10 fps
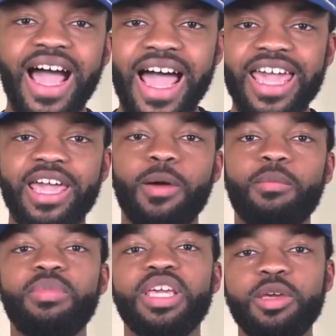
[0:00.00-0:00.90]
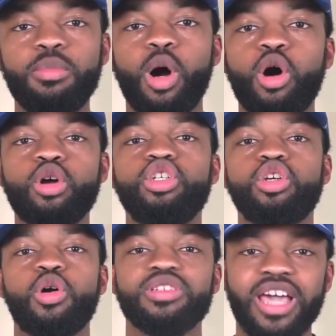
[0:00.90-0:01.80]
I am BeBall
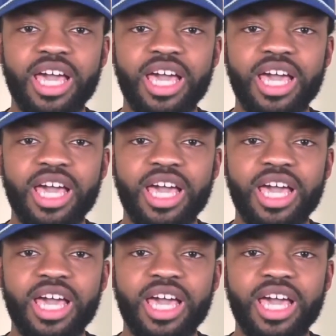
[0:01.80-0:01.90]
Jones.